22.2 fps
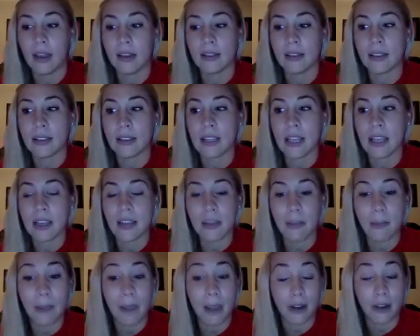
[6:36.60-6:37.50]
And
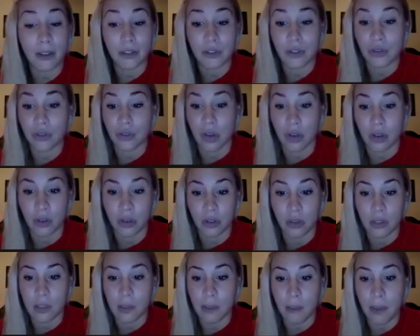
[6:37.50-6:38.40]
the parents
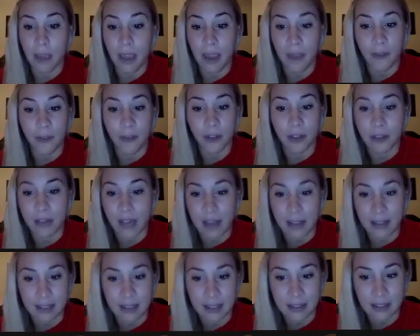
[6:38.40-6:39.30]
struggle to pay for
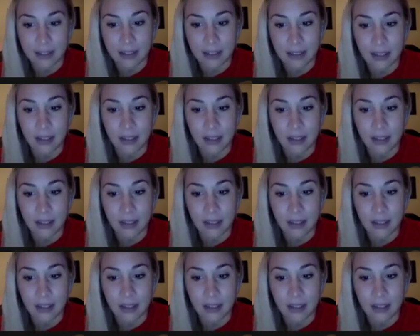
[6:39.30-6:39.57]
classes.